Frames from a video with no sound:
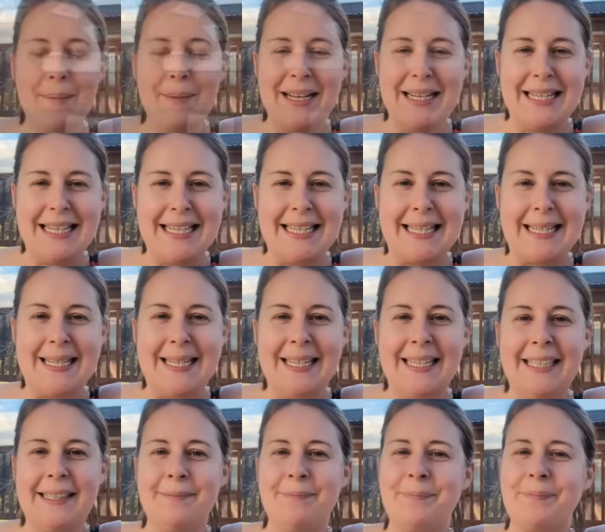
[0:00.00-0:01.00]
and my
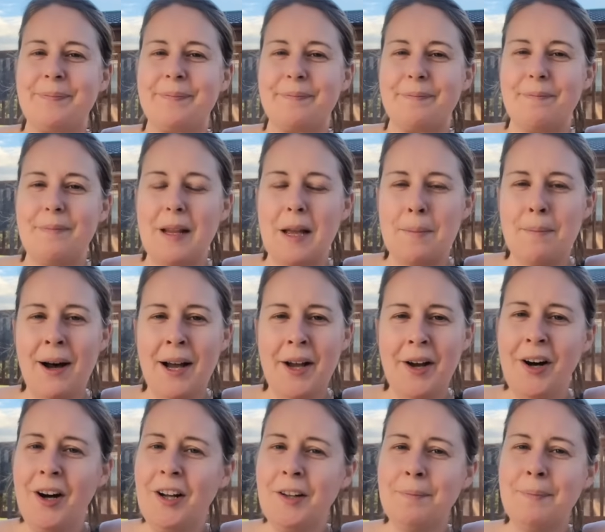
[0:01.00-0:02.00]
sister, my
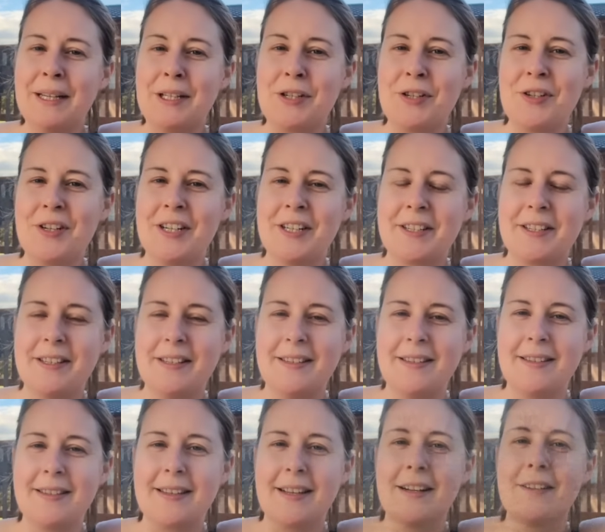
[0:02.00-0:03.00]
aunt, my two
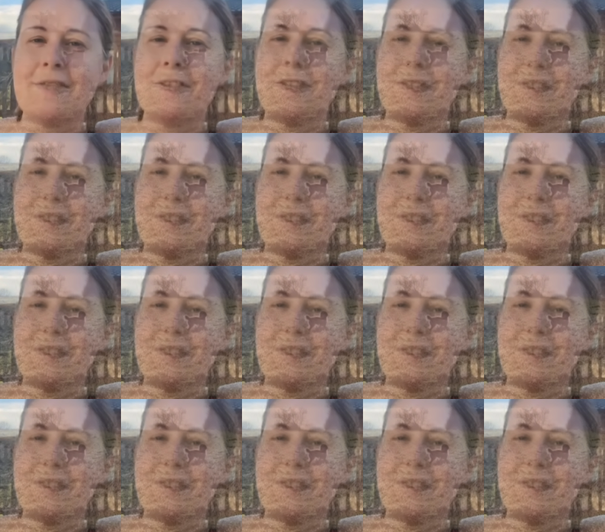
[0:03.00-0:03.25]
cousins, and of